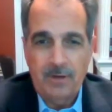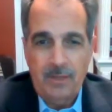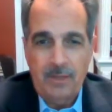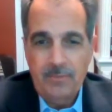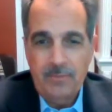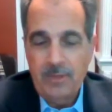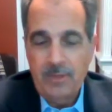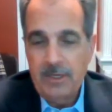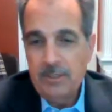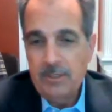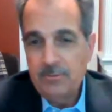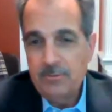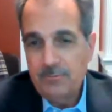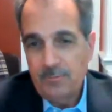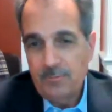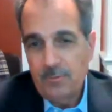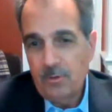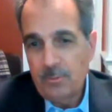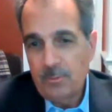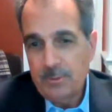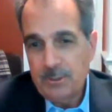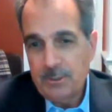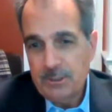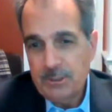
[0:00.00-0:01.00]
and they
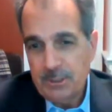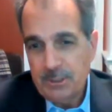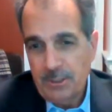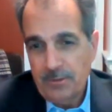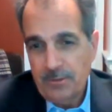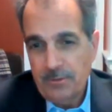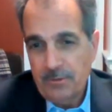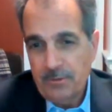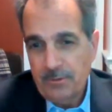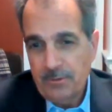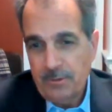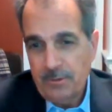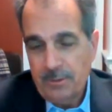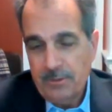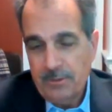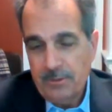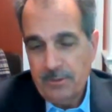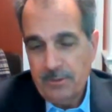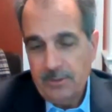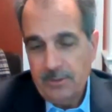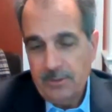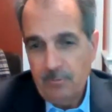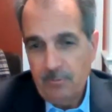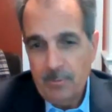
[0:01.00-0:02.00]
inform each other
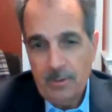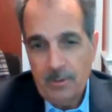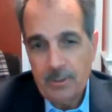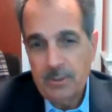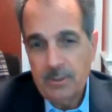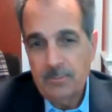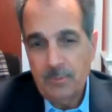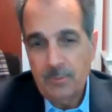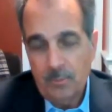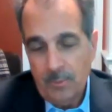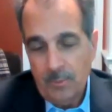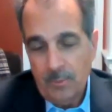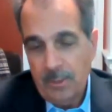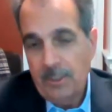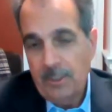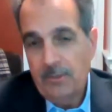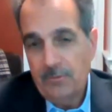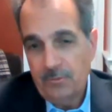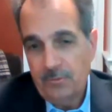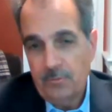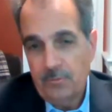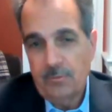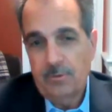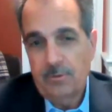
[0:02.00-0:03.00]
in remarkable
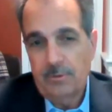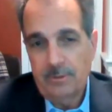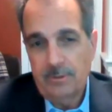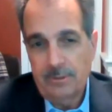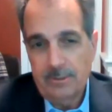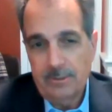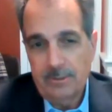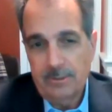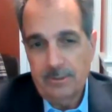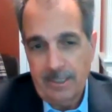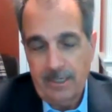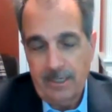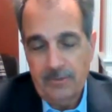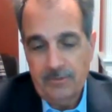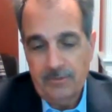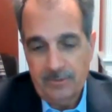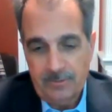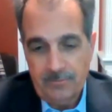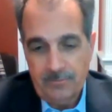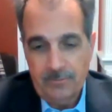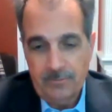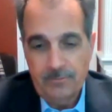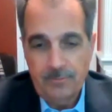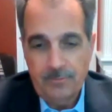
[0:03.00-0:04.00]
ways, or in the case
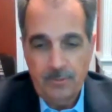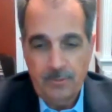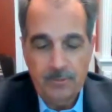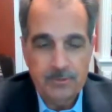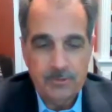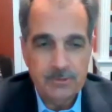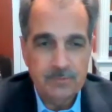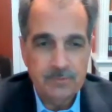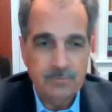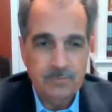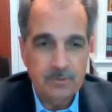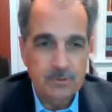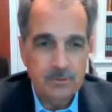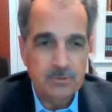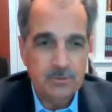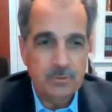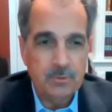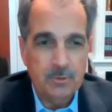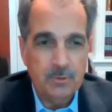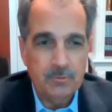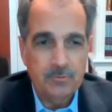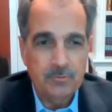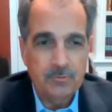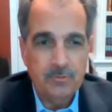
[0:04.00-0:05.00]
of the focus of this
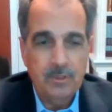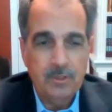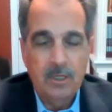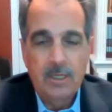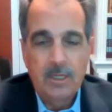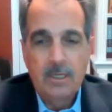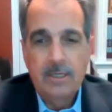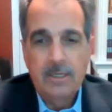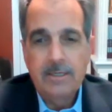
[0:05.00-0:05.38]
course,